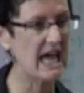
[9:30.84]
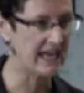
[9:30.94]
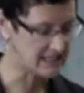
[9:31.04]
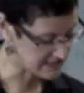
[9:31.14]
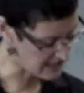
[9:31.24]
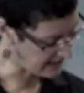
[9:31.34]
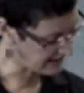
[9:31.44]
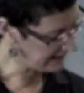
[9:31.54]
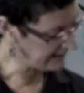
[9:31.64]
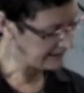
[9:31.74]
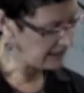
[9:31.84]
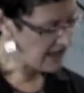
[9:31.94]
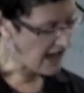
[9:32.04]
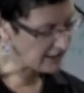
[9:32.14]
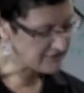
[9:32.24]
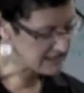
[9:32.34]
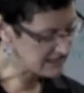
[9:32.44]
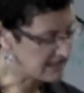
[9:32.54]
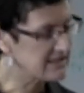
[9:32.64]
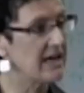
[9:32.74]
take us there, and I've
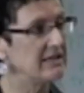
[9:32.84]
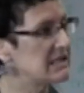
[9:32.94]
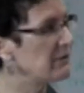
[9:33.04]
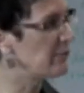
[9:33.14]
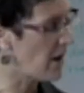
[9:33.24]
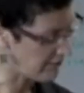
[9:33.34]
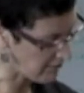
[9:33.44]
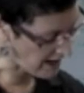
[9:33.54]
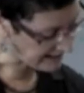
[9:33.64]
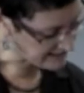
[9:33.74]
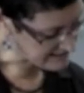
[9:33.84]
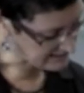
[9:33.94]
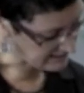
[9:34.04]
discussed that in some of my writings